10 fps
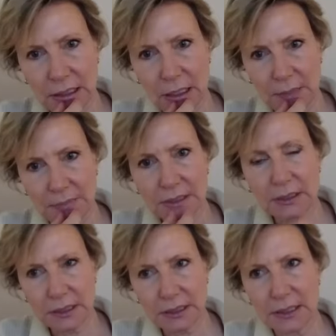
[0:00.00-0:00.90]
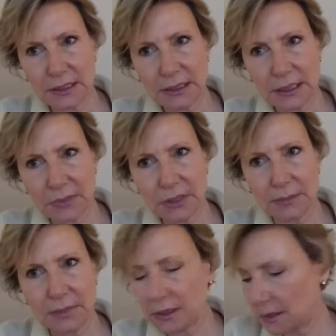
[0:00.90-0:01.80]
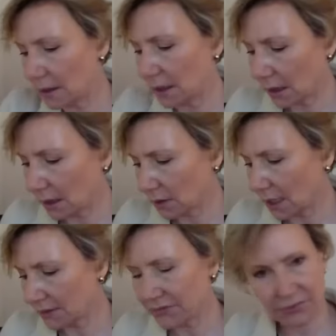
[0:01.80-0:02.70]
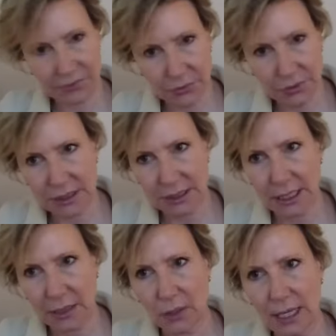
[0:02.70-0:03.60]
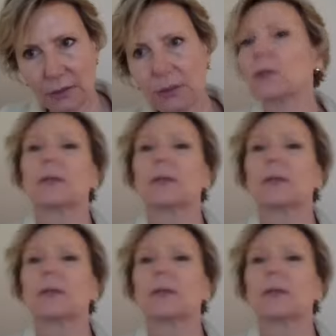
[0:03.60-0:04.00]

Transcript: Um, since this seems to be a, a, lot of the focus now, and the,